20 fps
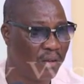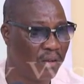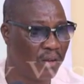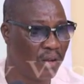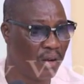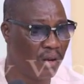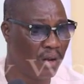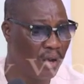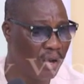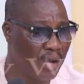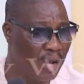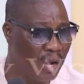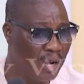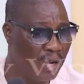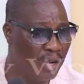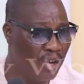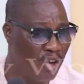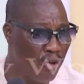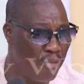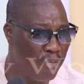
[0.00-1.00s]
the local
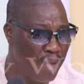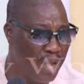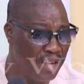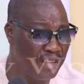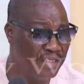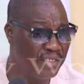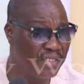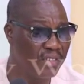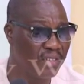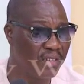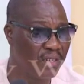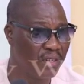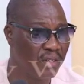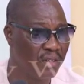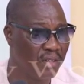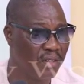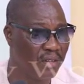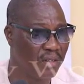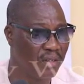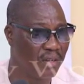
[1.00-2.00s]
governments
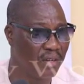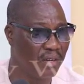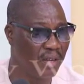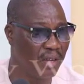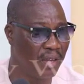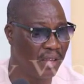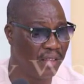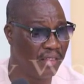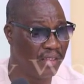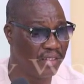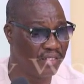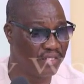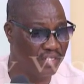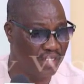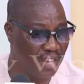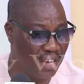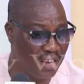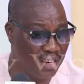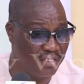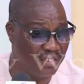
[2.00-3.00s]
in the
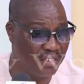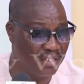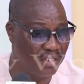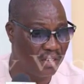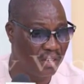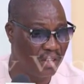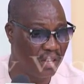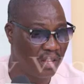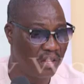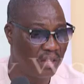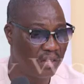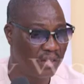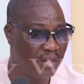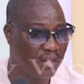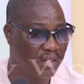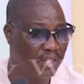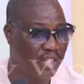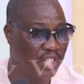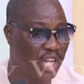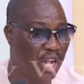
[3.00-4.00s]
states
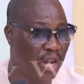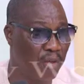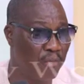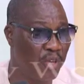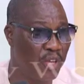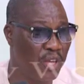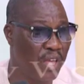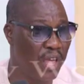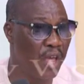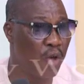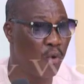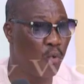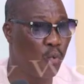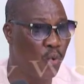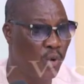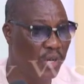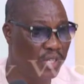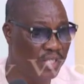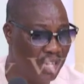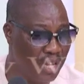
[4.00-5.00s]
shall be
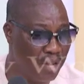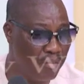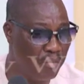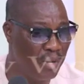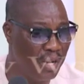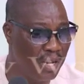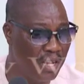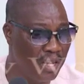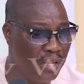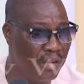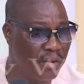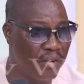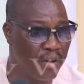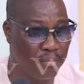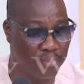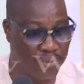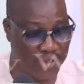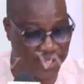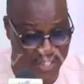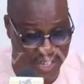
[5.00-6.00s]
equitably
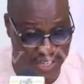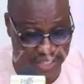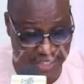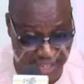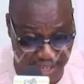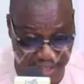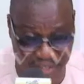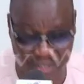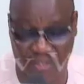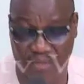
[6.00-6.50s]
represented.